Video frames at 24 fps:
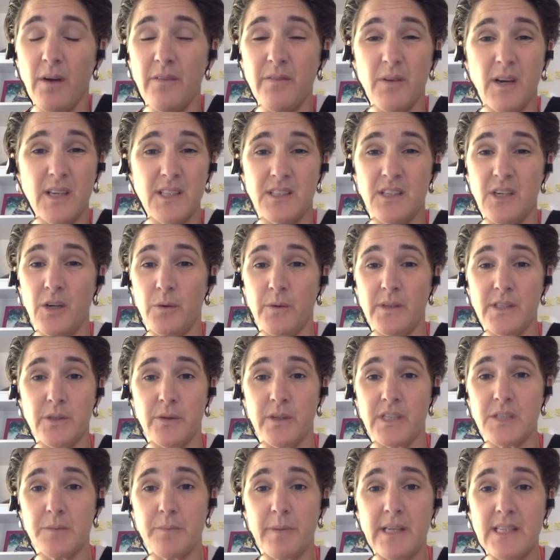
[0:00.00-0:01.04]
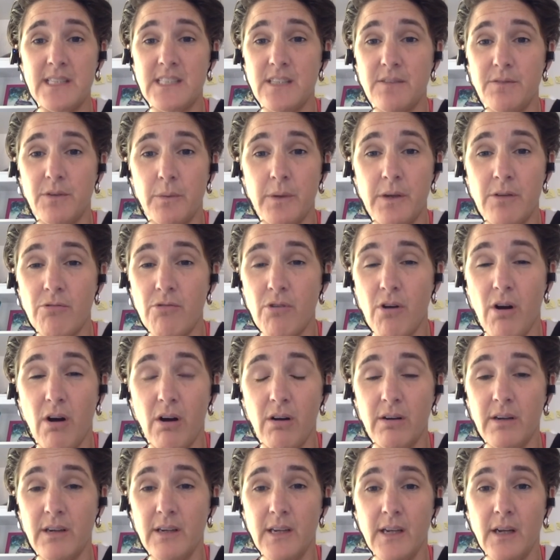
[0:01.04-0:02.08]
So I've, I do not know, it's yeah, expensive. Yeah. Are we
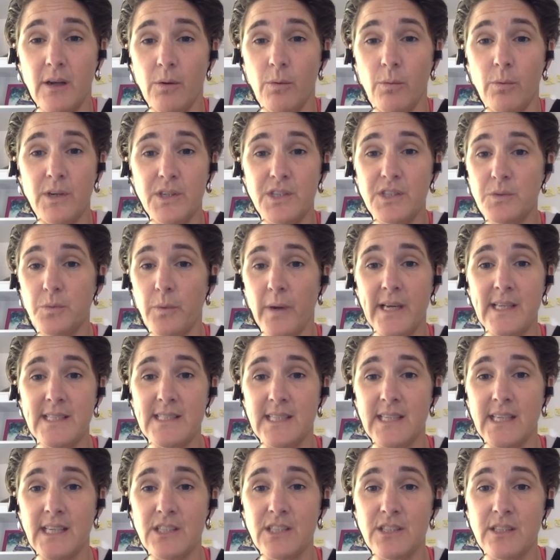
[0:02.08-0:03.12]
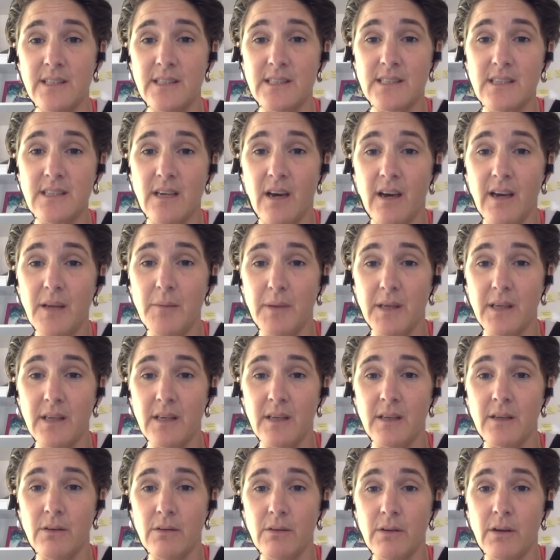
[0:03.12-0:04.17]
wrong? We're just wasting each other's time
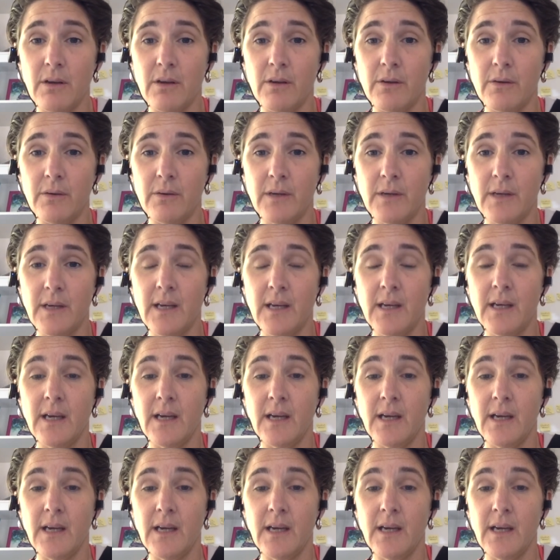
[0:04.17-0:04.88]
here, you know.